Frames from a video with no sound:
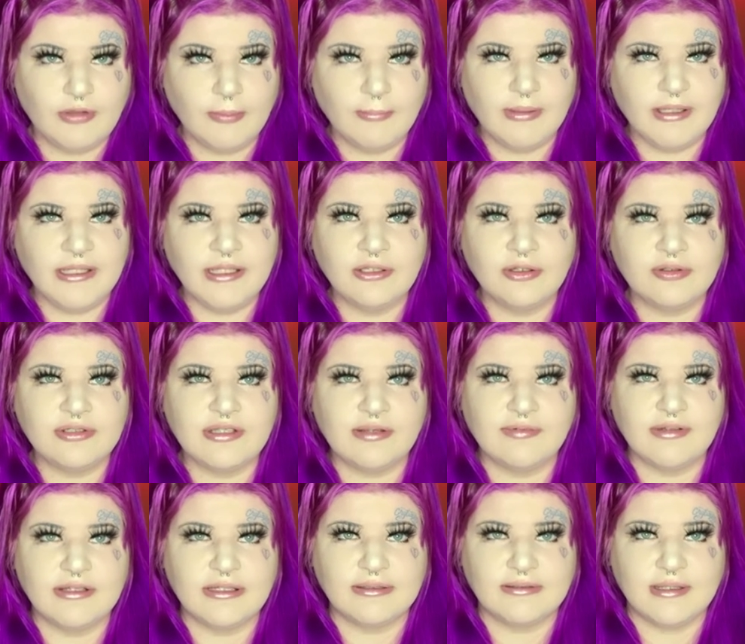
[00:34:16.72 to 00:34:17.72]
But he knows
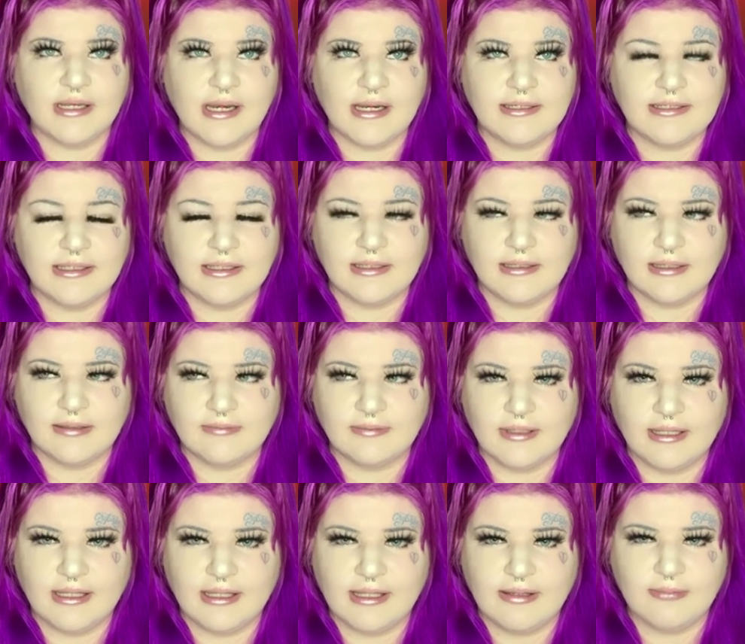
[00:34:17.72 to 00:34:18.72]
everything that I did, and,
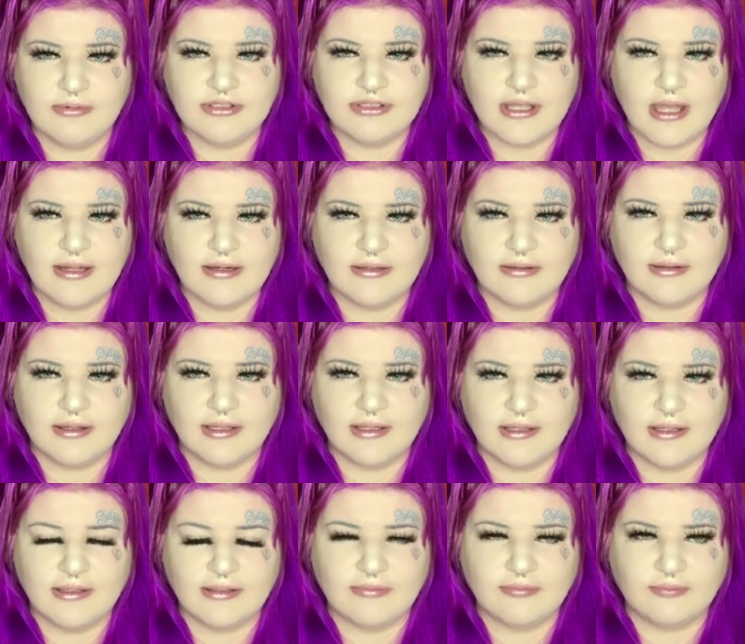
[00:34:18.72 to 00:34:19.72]
like, he was kind of,
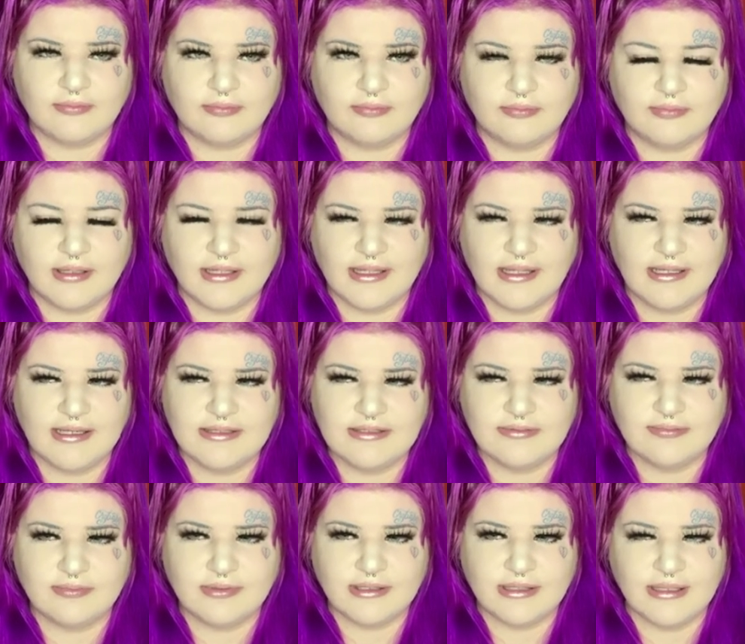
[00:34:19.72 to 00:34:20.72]
like, he
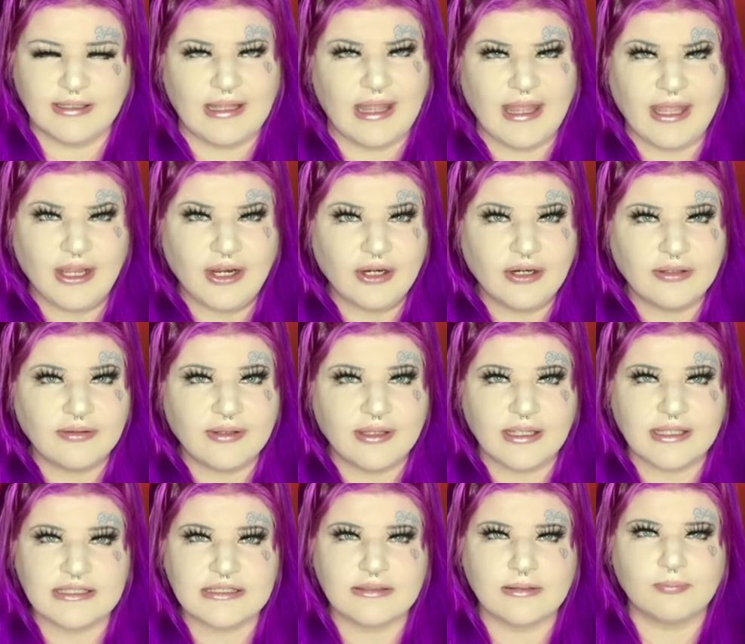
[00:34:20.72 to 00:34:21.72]
doesn't really care.
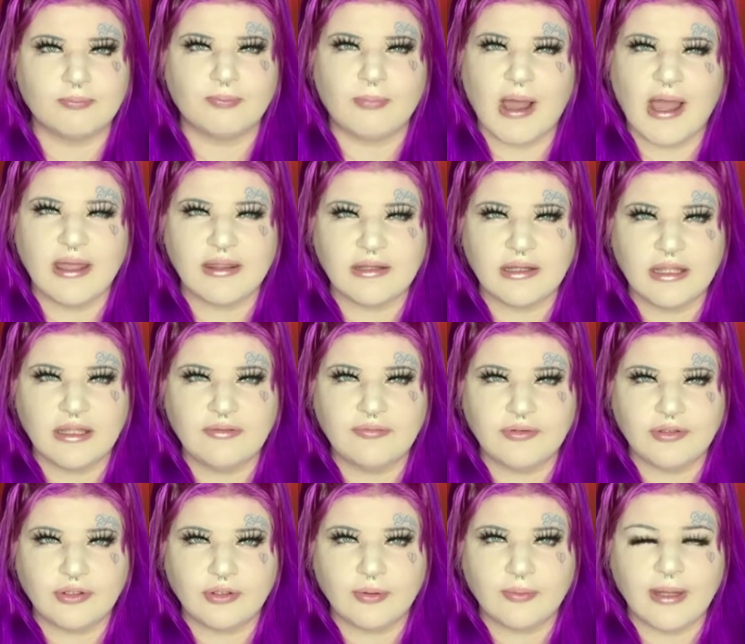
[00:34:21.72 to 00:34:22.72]
Like, it's my
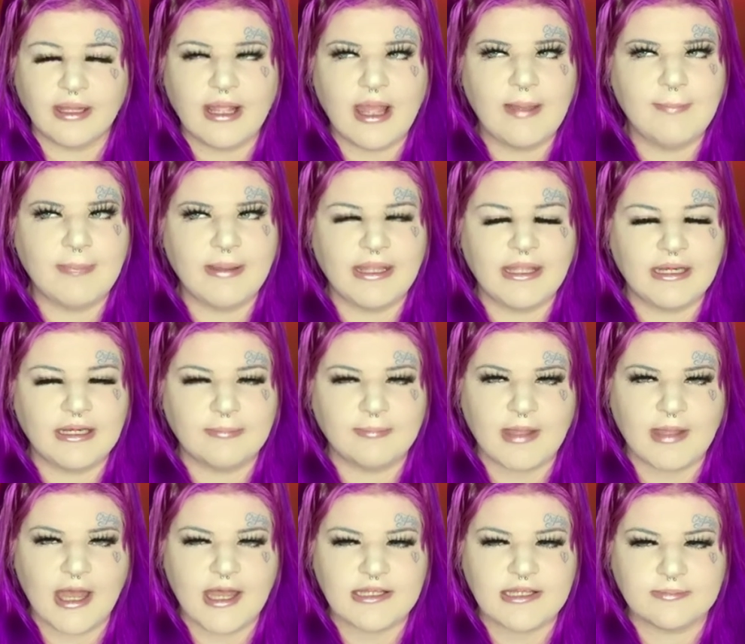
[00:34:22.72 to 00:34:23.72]
life, Like, I paid him
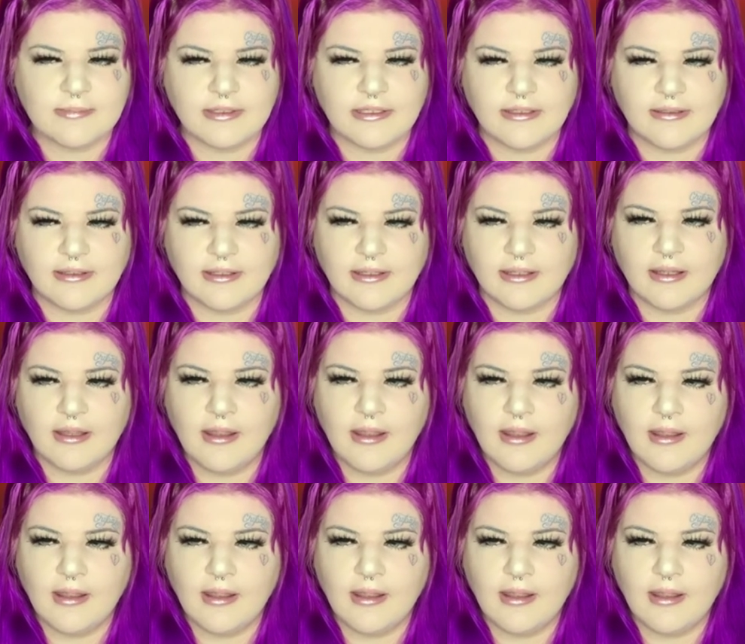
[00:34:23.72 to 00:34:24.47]
gas money, like,